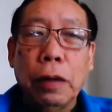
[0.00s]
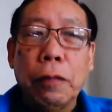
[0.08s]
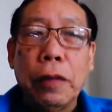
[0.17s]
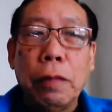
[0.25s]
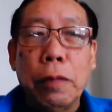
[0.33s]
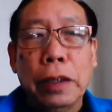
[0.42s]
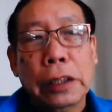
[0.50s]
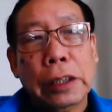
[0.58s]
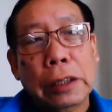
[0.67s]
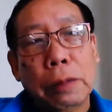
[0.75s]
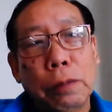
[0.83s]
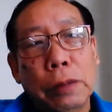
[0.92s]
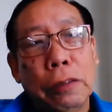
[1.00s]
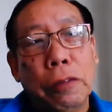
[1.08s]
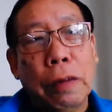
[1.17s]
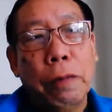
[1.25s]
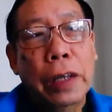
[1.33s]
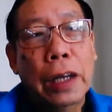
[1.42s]
People must be
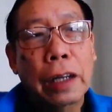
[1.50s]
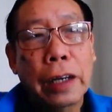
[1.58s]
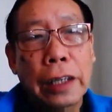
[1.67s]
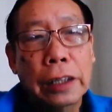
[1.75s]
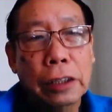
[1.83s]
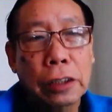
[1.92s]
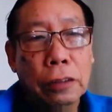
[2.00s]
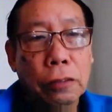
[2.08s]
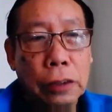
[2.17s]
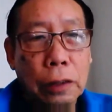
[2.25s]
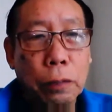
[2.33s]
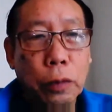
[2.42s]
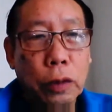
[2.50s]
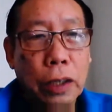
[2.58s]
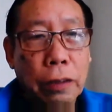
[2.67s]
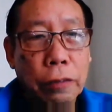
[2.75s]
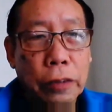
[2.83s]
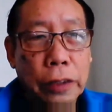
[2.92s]
familiarized with the
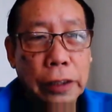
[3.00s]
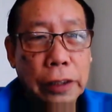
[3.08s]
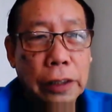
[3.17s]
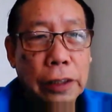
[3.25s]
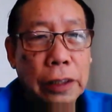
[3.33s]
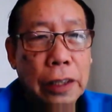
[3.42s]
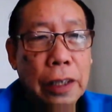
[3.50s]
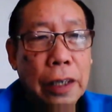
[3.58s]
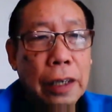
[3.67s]
product first.